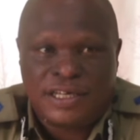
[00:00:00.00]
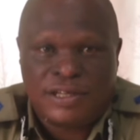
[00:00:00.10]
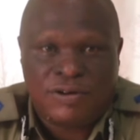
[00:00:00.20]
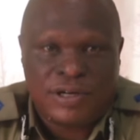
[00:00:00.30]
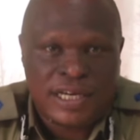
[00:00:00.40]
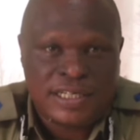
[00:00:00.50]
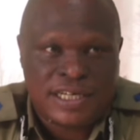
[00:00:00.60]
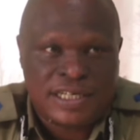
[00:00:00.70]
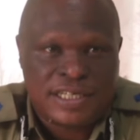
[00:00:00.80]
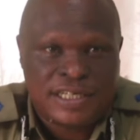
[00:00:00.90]
the
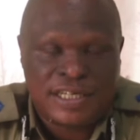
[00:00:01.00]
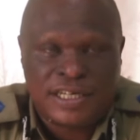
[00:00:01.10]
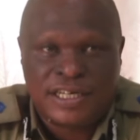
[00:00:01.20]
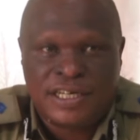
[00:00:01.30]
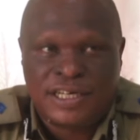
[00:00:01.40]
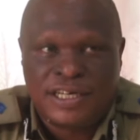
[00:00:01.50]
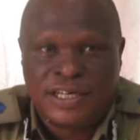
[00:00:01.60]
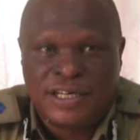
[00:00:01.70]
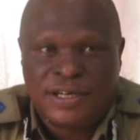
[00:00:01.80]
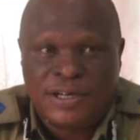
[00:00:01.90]
organizers
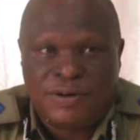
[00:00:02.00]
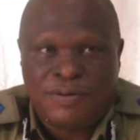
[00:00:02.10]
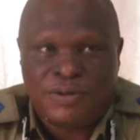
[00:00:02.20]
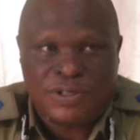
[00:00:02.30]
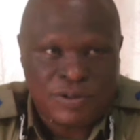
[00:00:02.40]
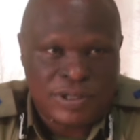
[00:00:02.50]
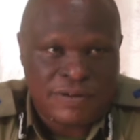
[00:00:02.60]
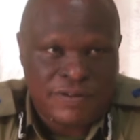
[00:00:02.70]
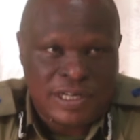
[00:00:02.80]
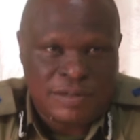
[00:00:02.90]
was not
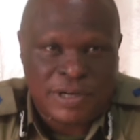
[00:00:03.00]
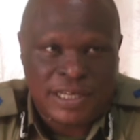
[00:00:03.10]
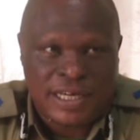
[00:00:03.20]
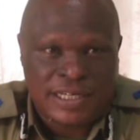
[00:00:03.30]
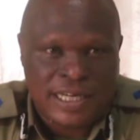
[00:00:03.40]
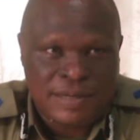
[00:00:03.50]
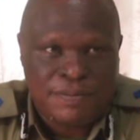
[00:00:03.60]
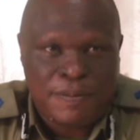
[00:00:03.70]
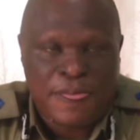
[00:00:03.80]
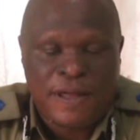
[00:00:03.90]
availed by that time,